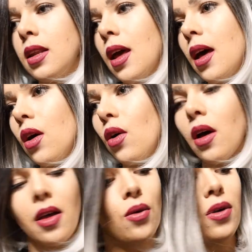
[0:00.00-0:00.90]
Now
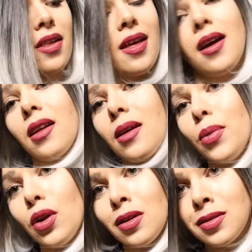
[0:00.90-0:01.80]
we're then going to
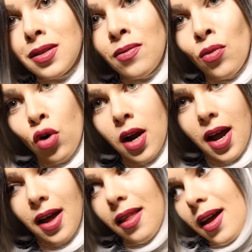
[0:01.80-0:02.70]
put on some more
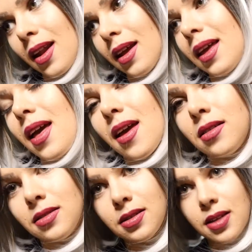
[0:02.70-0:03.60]
highlight
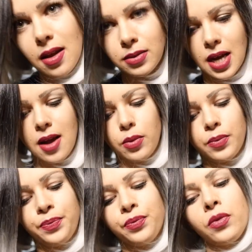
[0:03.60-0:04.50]
again, same type.
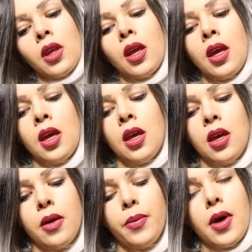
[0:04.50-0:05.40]

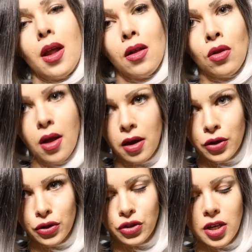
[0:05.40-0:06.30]
Put it
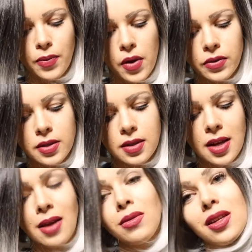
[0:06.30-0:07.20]
along your cheekbones this
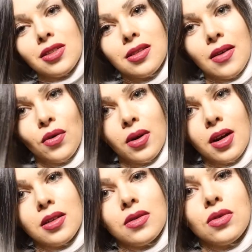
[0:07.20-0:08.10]
time, not just
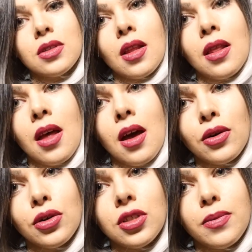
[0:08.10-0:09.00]
everywhere, so just along
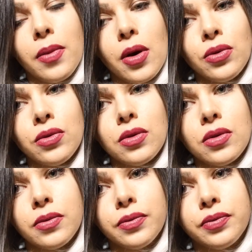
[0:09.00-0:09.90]
your cheekbones.